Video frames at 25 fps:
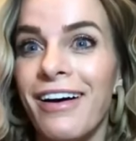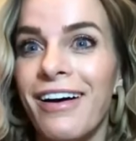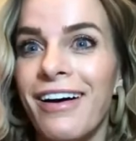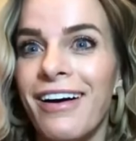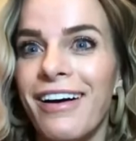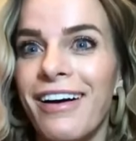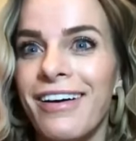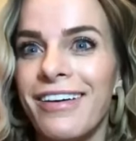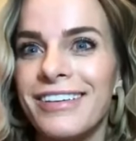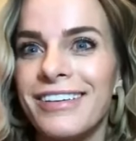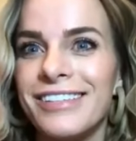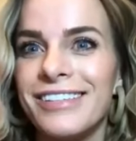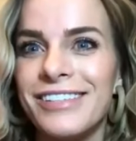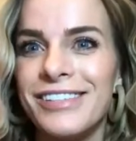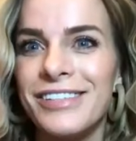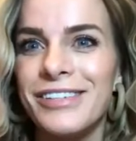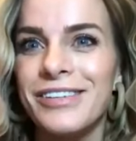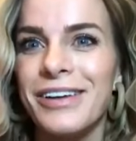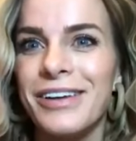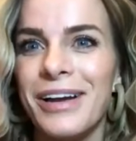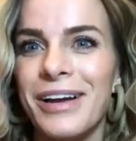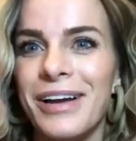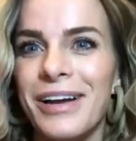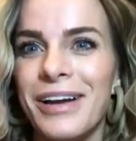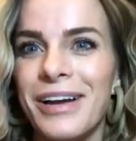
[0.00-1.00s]
I'm
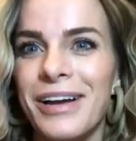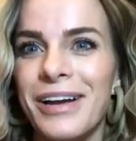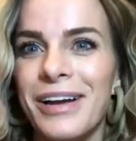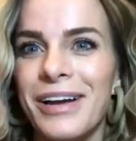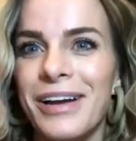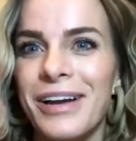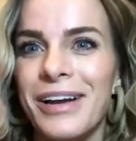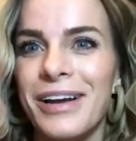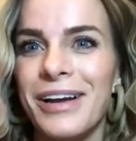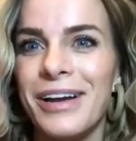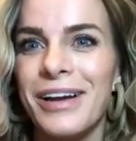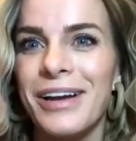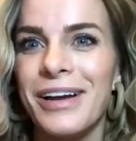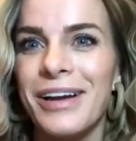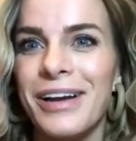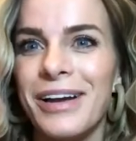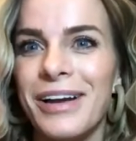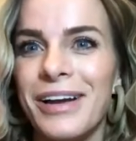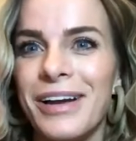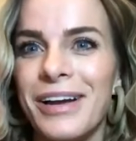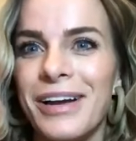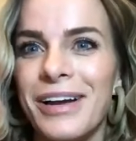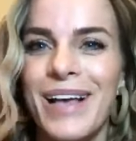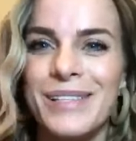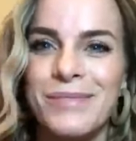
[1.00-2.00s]
screwed. What about the last
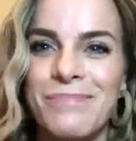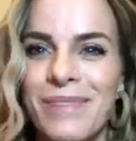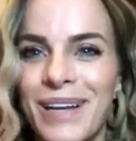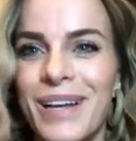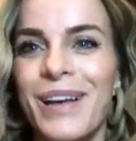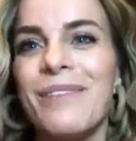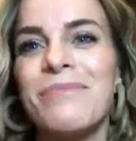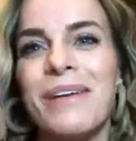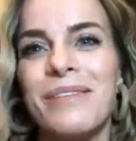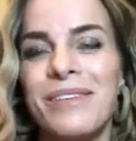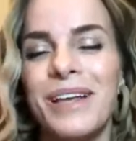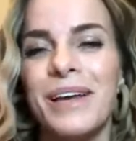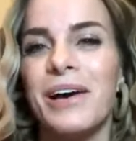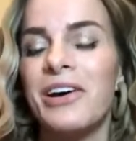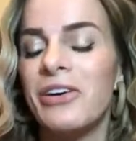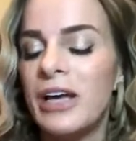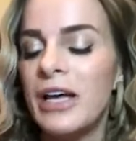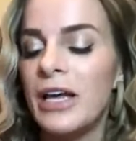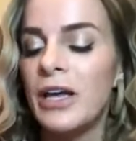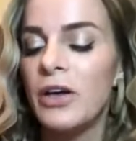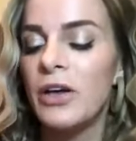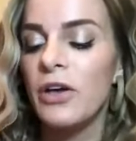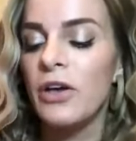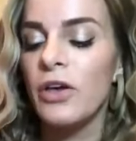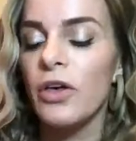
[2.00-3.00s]
minute of my video?
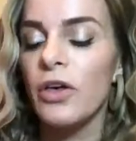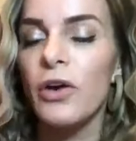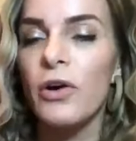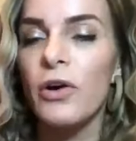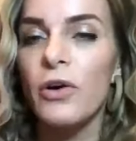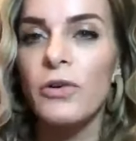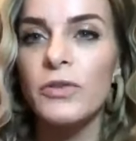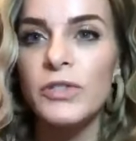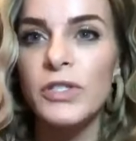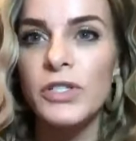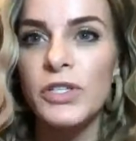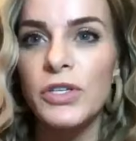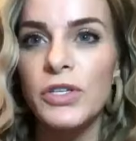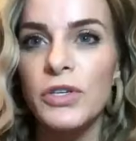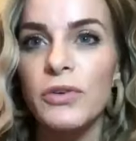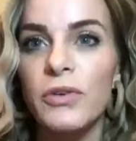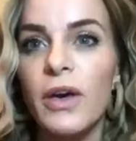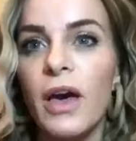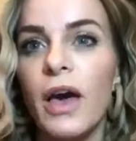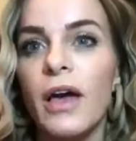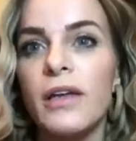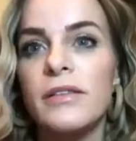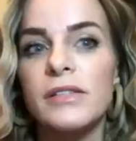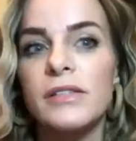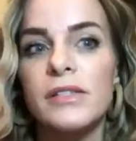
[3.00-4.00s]
Go to
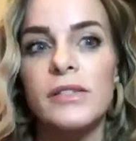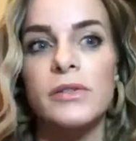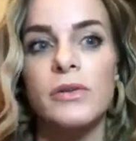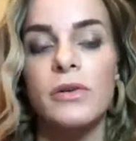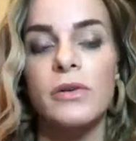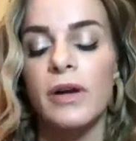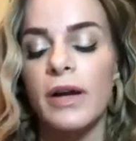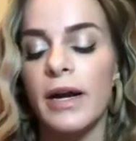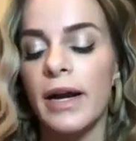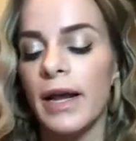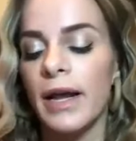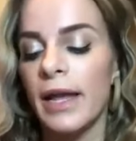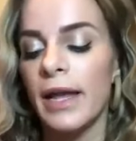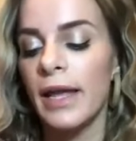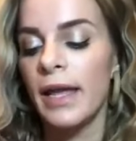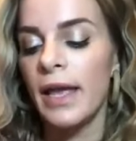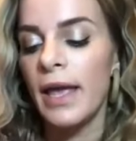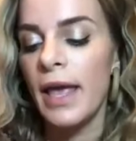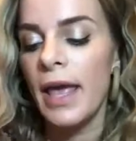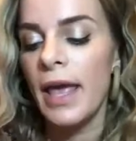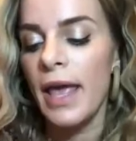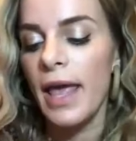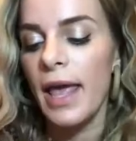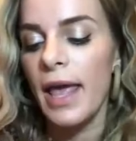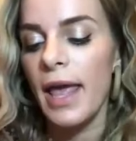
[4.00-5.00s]
Cut Story
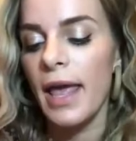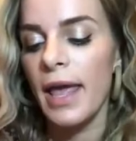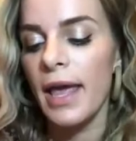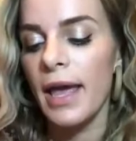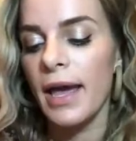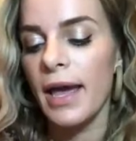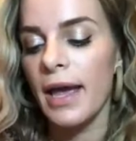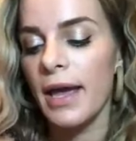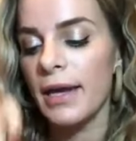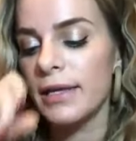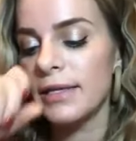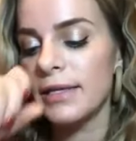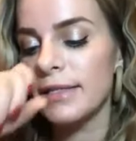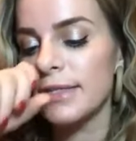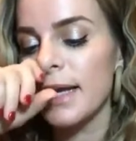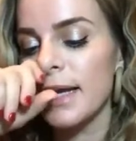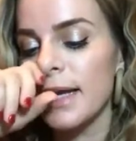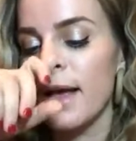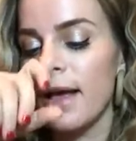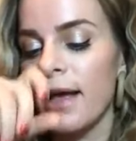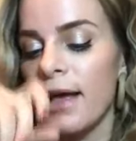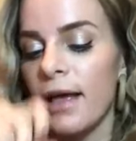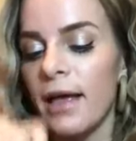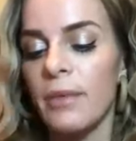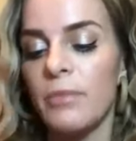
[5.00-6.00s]
and
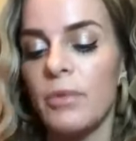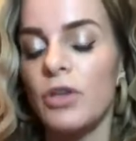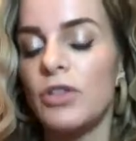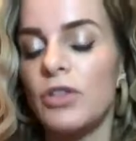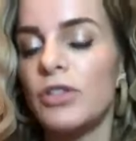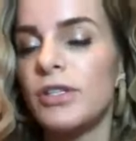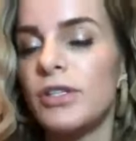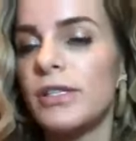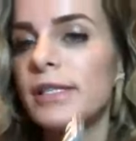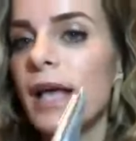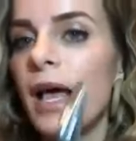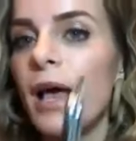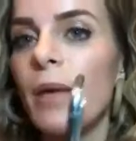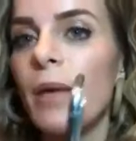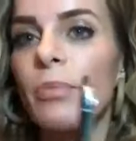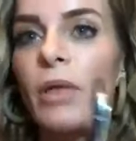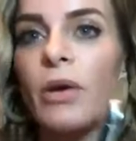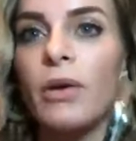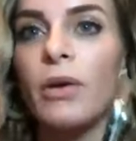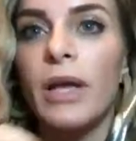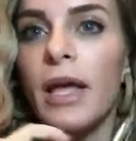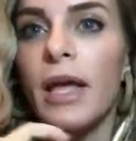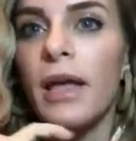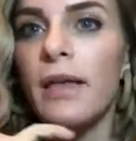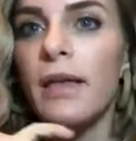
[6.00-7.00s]
you just
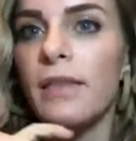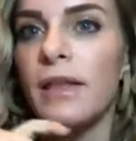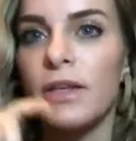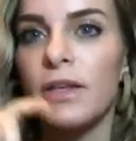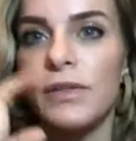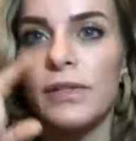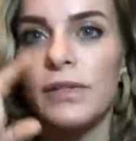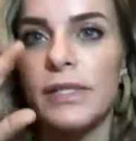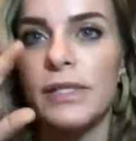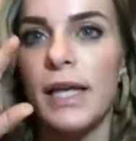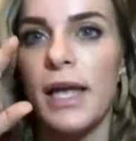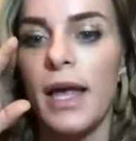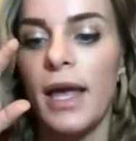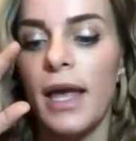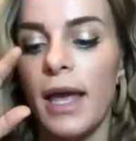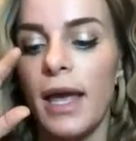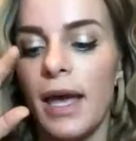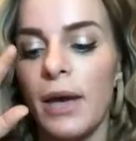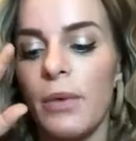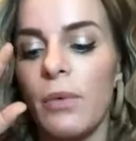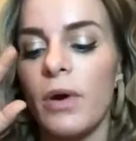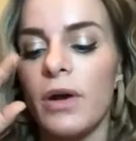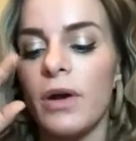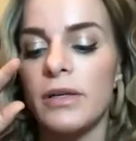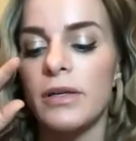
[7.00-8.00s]
upload it, and then you say,
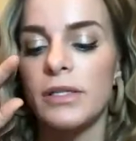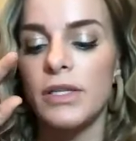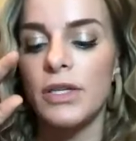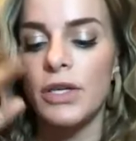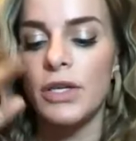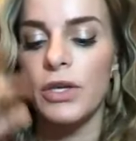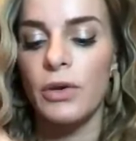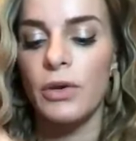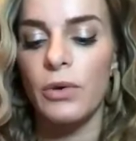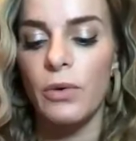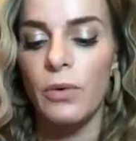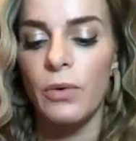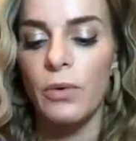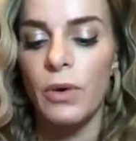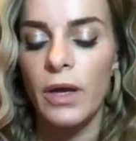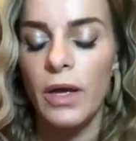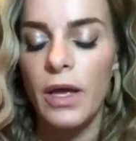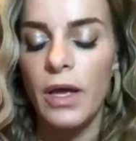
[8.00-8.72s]
I want to